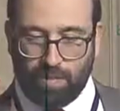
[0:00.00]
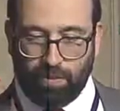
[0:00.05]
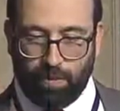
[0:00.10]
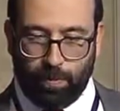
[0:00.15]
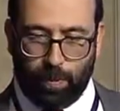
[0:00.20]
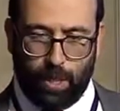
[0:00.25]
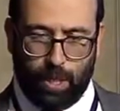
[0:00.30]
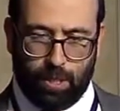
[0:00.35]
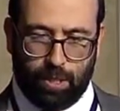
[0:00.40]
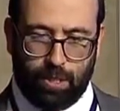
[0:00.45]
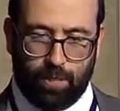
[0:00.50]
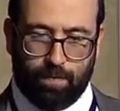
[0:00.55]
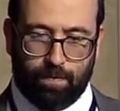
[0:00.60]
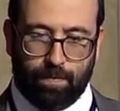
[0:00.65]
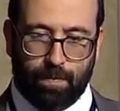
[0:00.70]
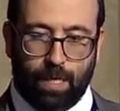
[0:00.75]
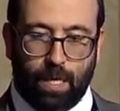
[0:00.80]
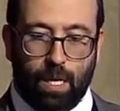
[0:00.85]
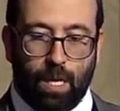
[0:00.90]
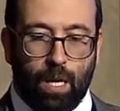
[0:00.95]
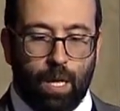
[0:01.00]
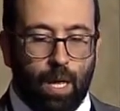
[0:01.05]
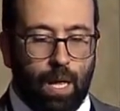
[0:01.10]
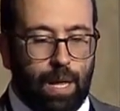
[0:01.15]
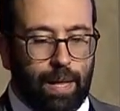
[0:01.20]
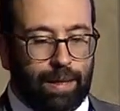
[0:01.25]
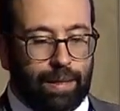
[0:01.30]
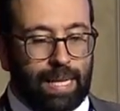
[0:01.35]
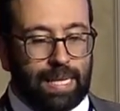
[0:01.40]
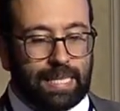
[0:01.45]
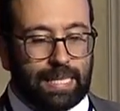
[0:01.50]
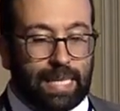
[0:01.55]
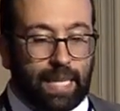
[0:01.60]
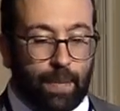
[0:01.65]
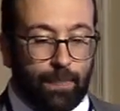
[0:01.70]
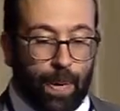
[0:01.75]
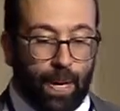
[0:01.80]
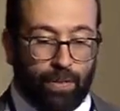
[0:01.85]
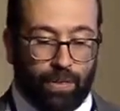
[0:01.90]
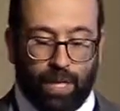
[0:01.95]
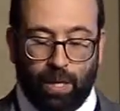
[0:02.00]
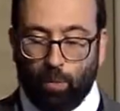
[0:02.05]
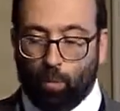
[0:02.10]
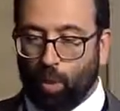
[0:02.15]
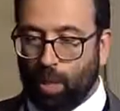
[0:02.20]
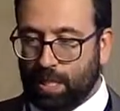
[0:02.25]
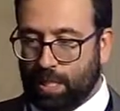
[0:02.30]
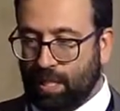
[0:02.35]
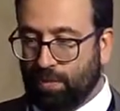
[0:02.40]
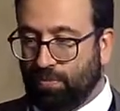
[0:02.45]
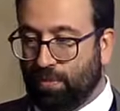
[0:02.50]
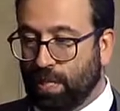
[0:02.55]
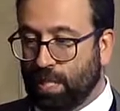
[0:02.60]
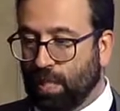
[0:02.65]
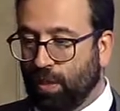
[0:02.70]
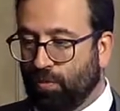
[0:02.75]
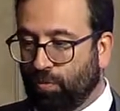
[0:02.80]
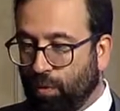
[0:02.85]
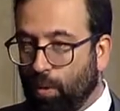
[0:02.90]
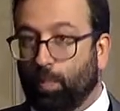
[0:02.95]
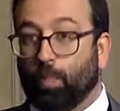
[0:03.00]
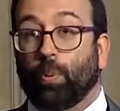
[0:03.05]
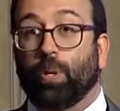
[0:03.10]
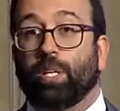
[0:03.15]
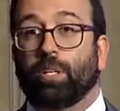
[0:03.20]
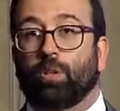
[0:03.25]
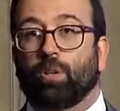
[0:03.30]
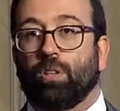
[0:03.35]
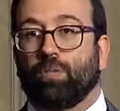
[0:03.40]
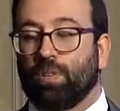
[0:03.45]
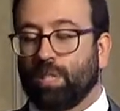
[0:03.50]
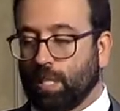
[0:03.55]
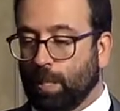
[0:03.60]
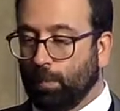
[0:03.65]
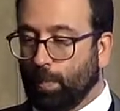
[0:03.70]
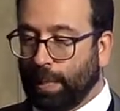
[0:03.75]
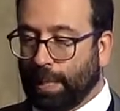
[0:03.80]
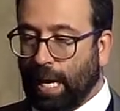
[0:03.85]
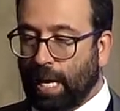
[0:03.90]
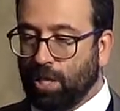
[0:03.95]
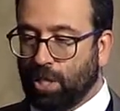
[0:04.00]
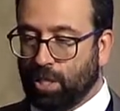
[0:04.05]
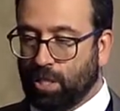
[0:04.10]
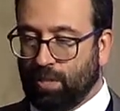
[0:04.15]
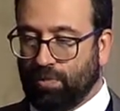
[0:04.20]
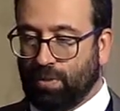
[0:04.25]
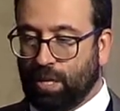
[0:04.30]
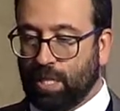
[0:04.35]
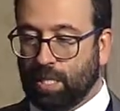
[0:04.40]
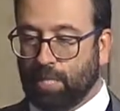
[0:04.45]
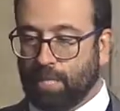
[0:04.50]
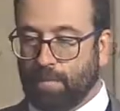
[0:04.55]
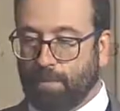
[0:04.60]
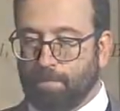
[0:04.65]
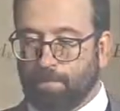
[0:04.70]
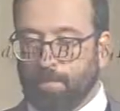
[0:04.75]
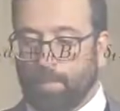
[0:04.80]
of the bonds. Let's think about then what's the fiscal footprint or the fiscal implications of this.